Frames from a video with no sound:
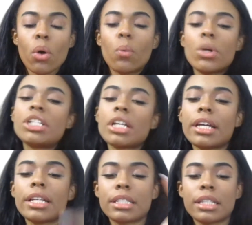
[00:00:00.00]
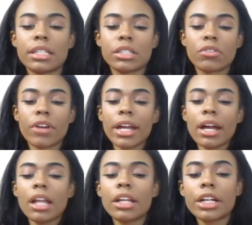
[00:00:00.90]
which is this gray
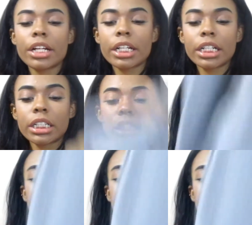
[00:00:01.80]
color,